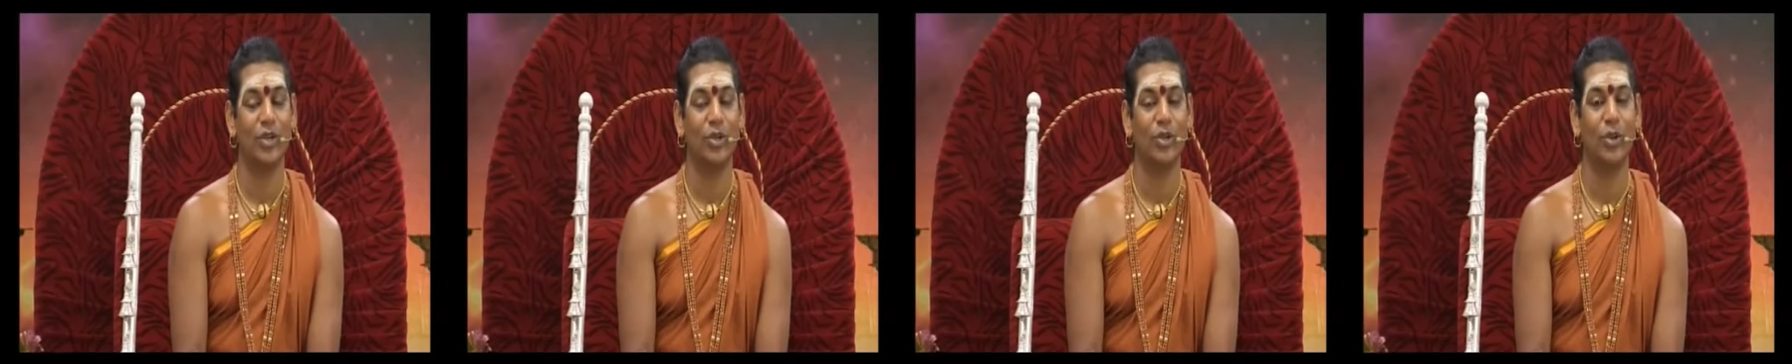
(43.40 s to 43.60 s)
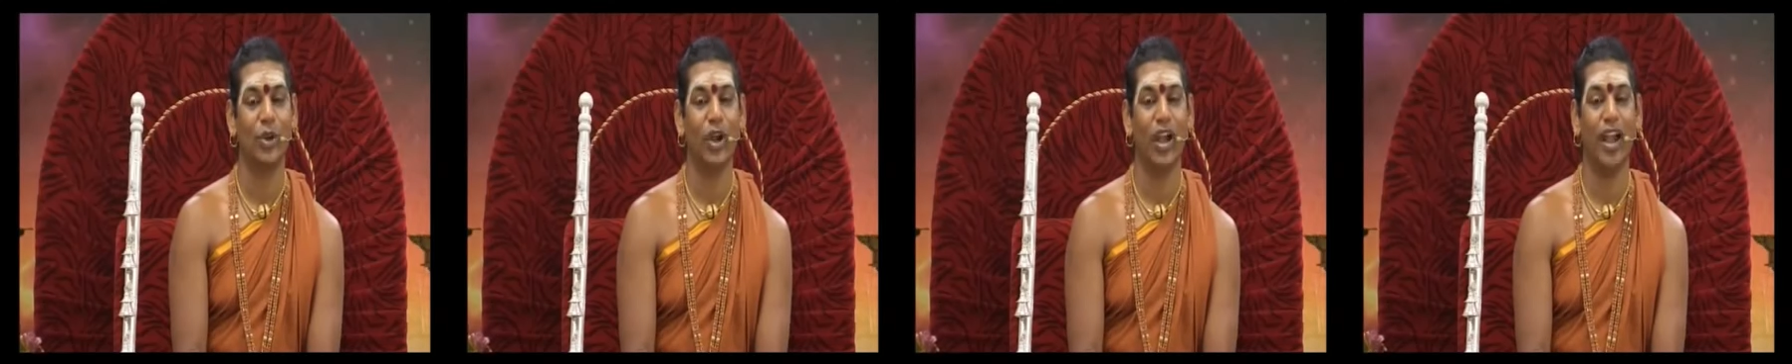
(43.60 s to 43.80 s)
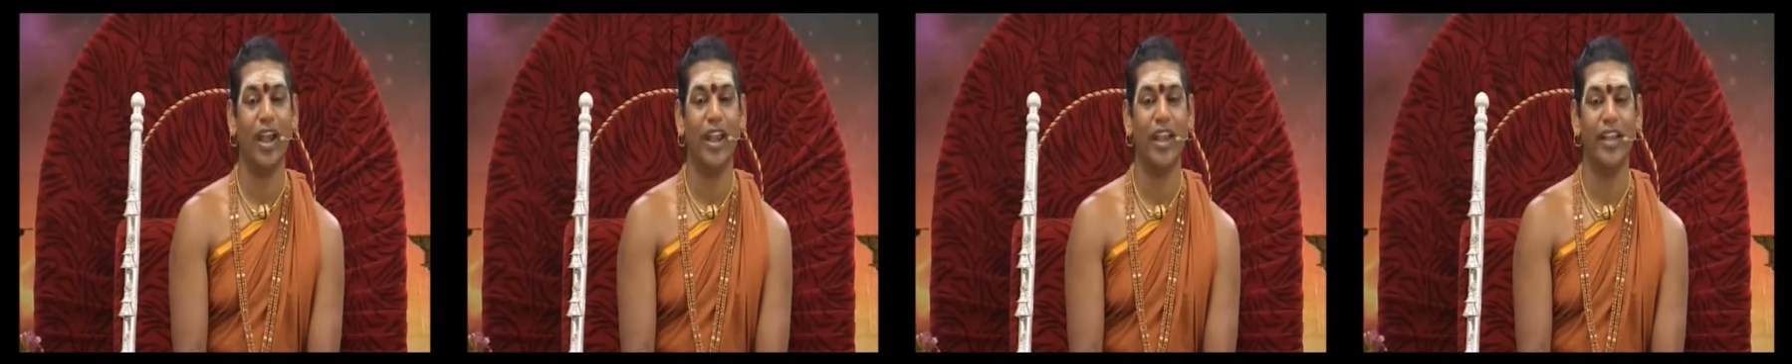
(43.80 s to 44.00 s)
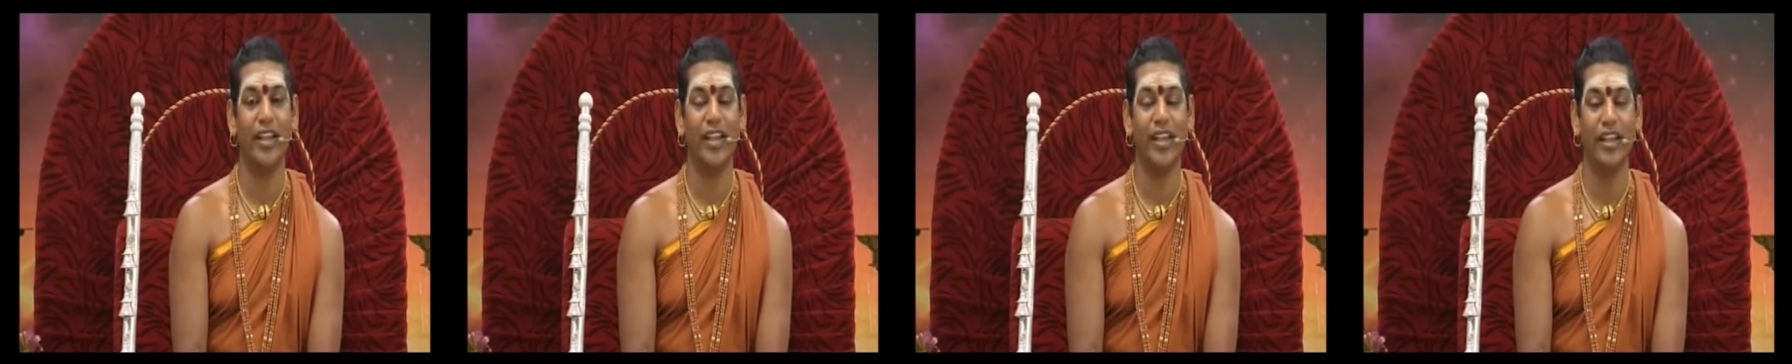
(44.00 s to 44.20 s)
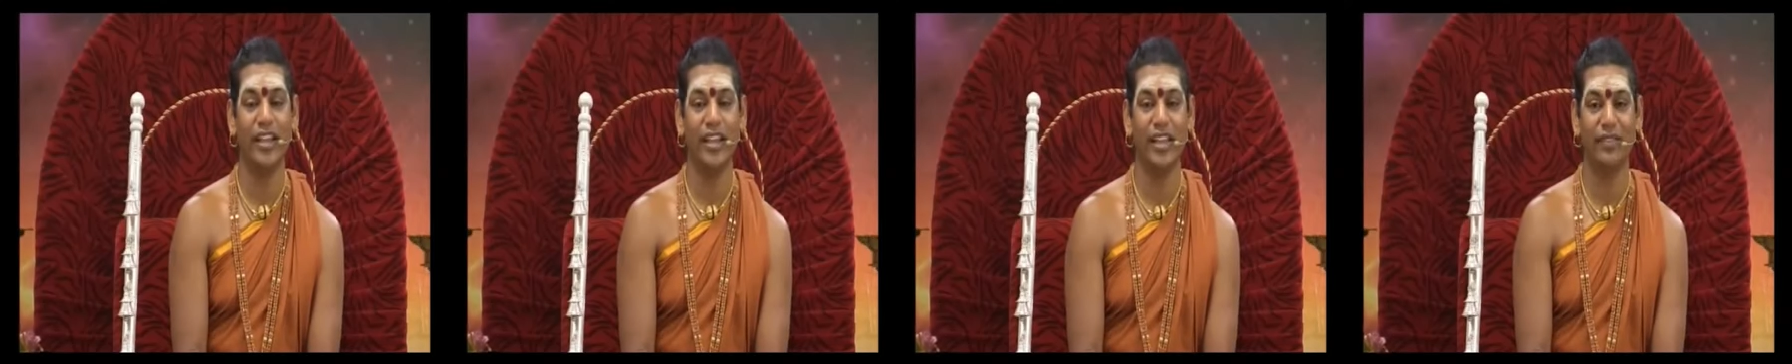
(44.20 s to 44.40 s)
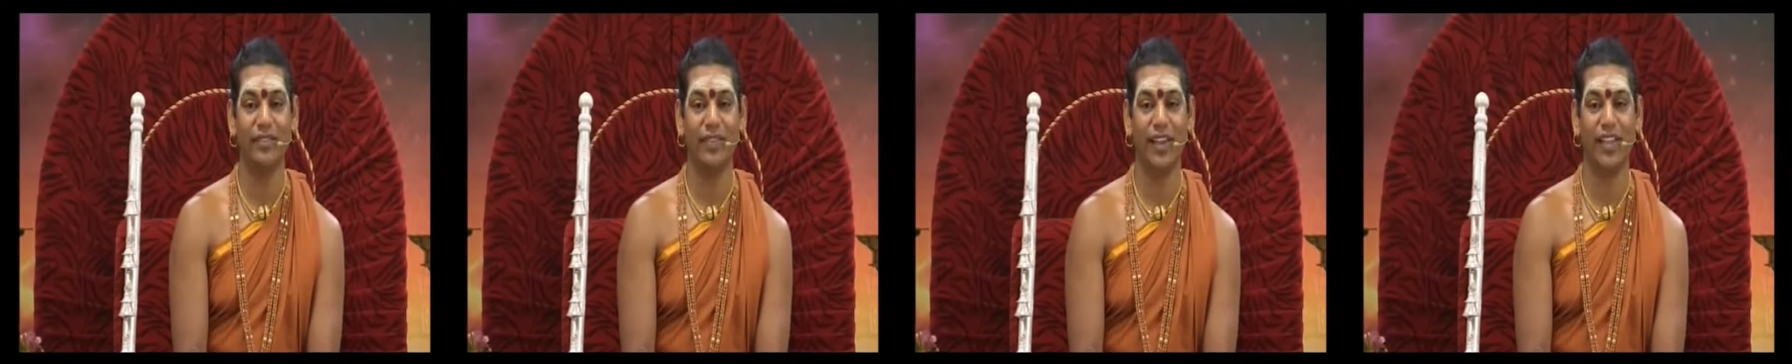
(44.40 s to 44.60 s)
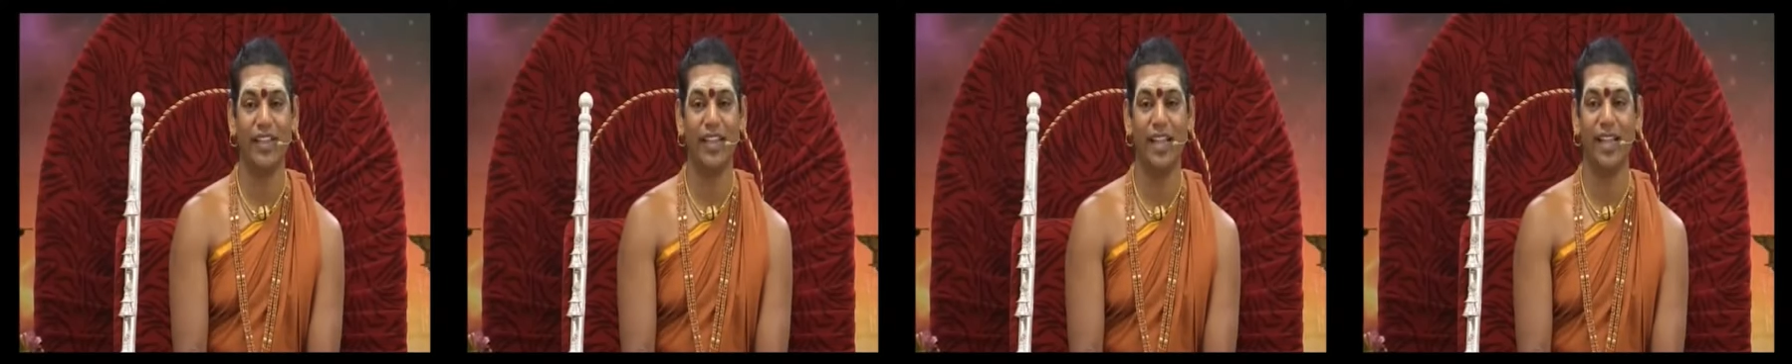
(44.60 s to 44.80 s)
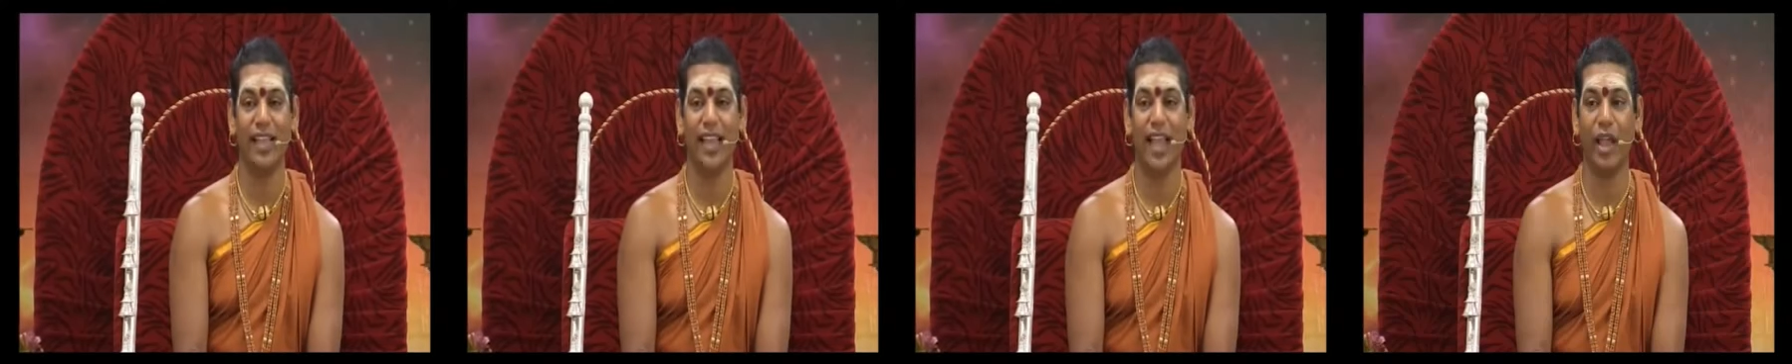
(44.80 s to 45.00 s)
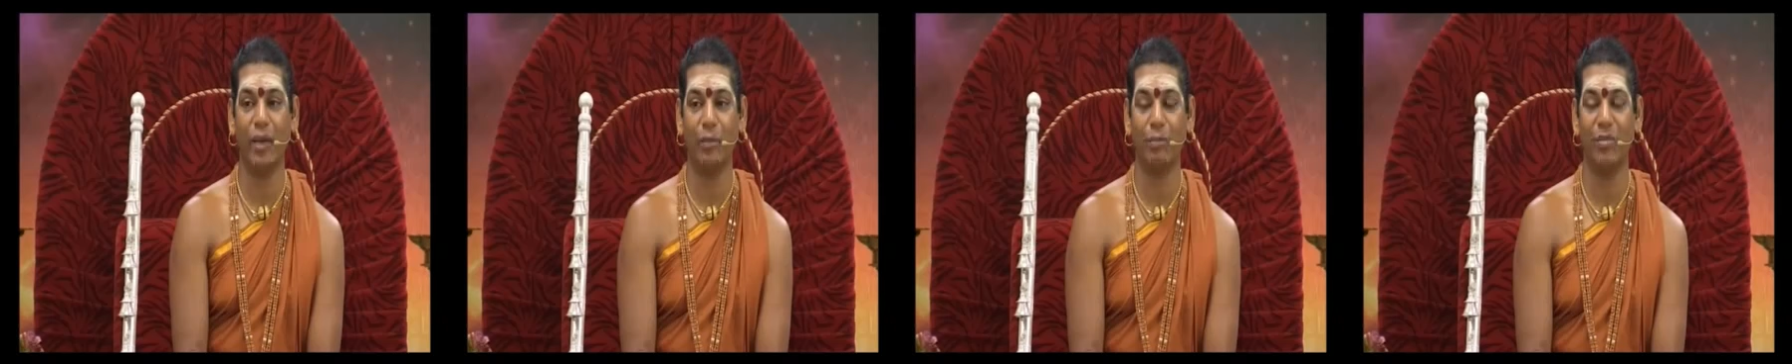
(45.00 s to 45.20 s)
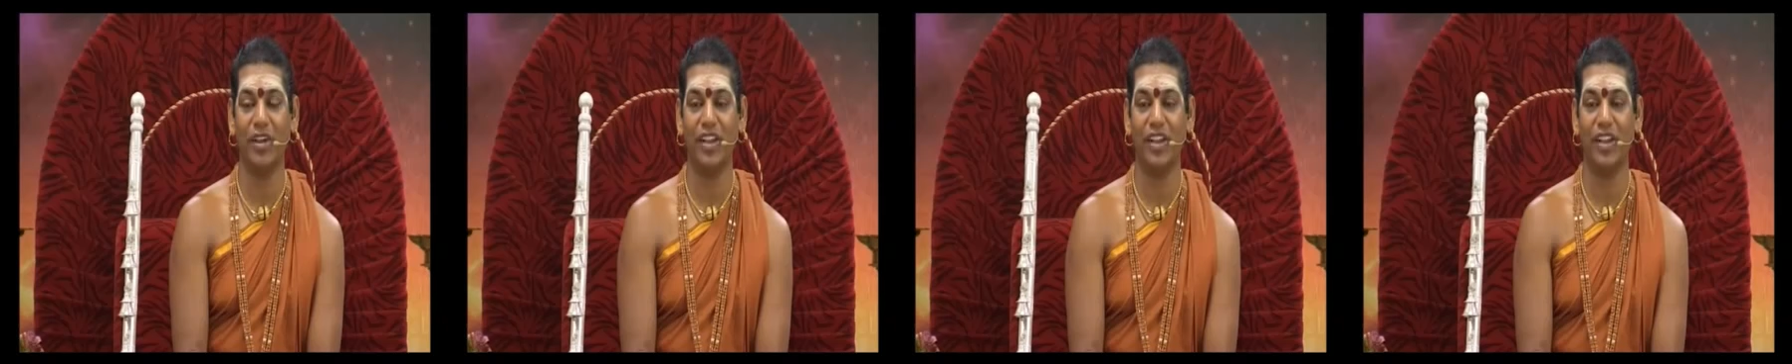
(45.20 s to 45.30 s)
To identify the gap